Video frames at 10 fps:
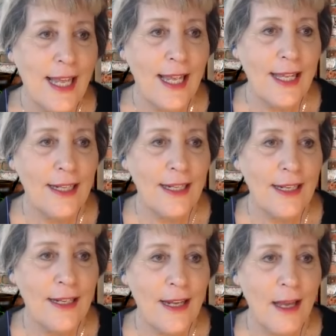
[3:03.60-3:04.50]

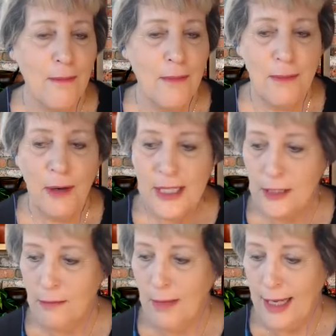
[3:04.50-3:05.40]
and been married
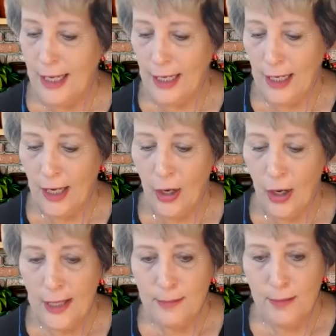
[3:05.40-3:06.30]
to my
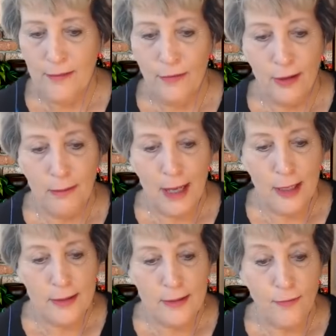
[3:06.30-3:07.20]
husband for
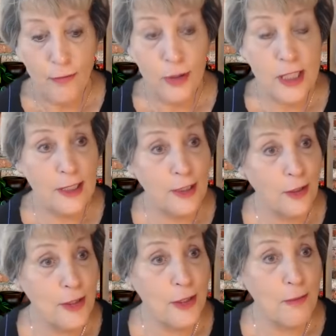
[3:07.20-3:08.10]
about 14
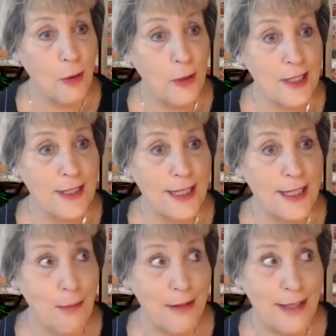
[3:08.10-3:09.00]
years almost. This
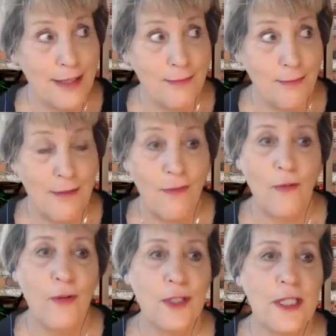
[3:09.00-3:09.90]
month, this will be
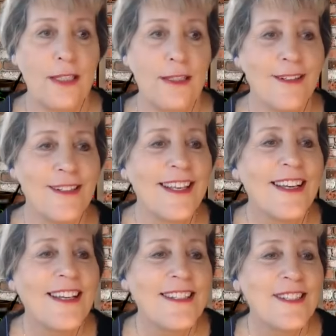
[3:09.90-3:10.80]
14 years.
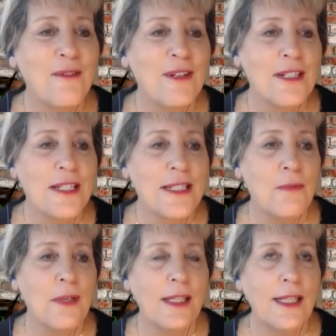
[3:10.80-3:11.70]
So we're just
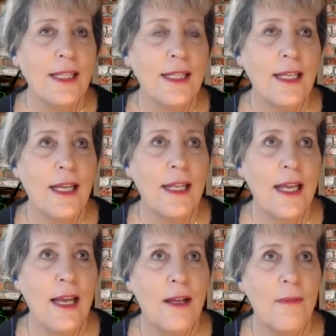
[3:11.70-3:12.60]
really
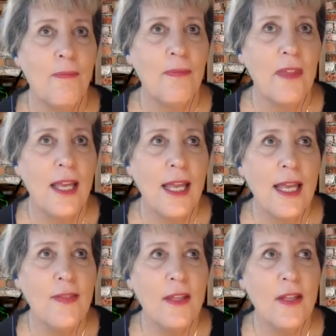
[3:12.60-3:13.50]
in
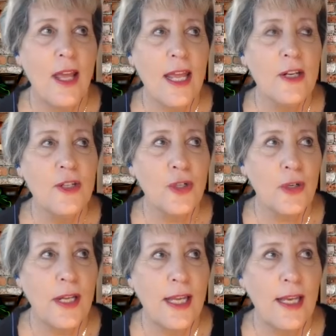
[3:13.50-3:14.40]
a
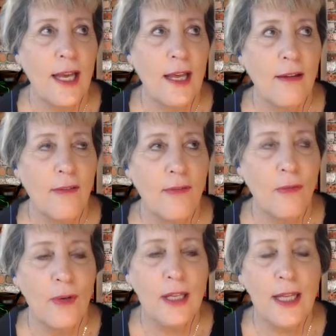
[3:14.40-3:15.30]
journey of
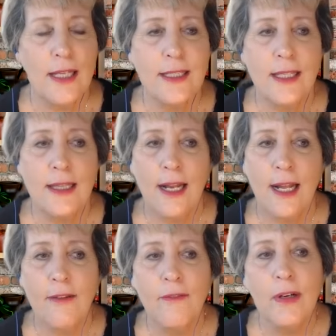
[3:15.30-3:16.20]
realizing that
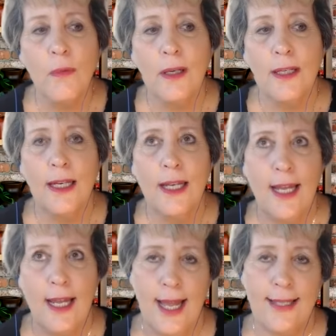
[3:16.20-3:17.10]
everyone
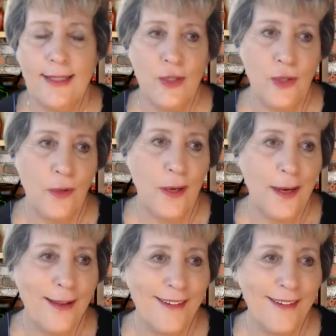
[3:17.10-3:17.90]
has a story,